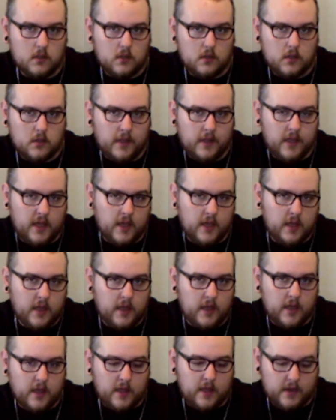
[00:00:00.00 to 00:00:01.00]

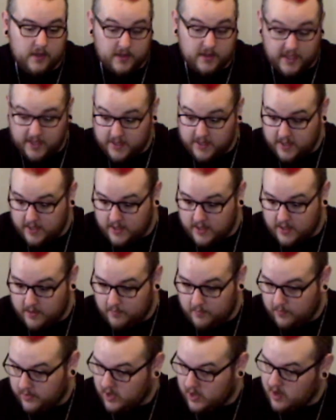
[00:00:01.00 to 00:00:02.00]
And
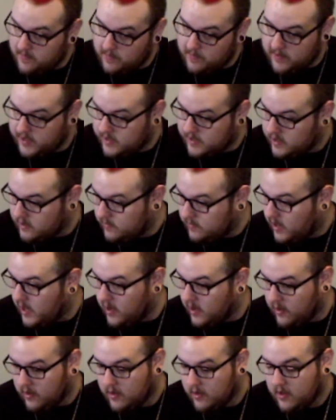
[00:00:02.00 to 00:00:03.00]
they probably did it
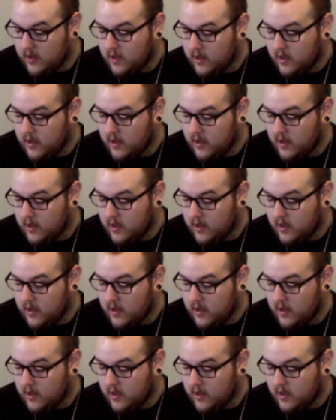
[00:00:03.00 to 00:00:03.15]
well.